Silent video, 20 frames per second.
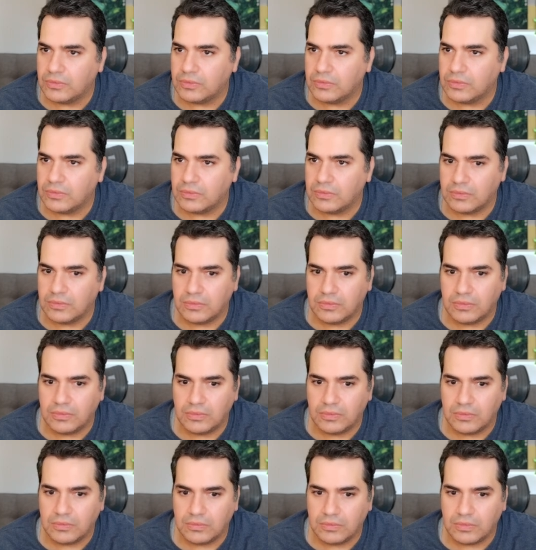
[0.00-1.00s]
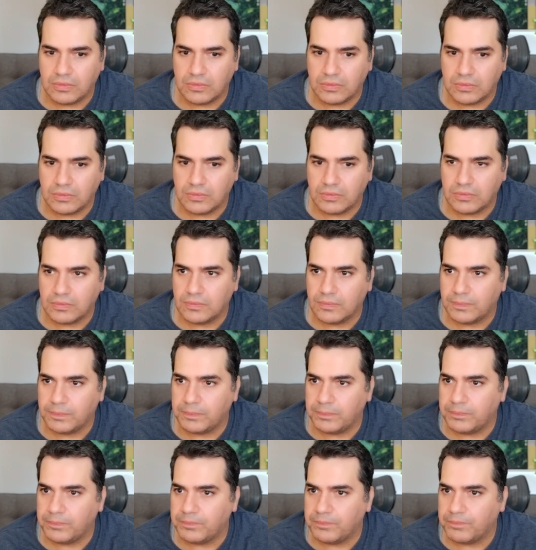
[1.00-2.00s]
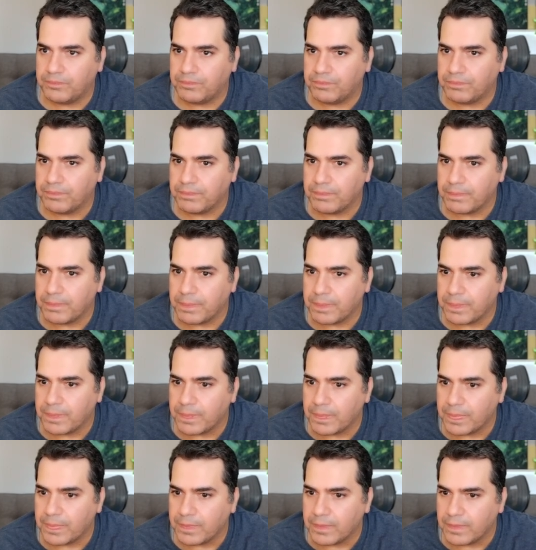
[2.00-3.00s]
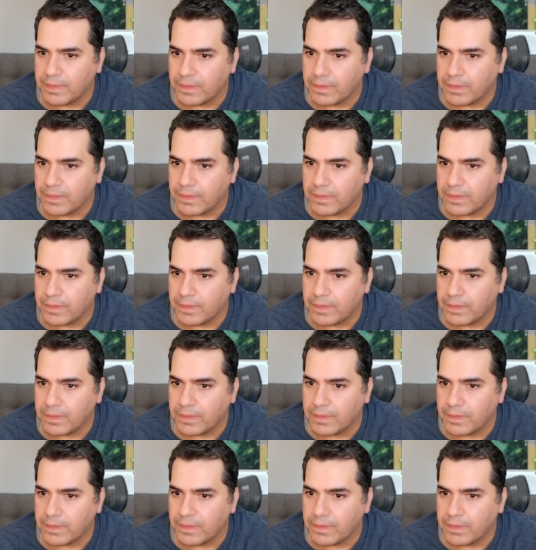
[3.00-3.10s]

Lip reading: No one is speaking in this clip.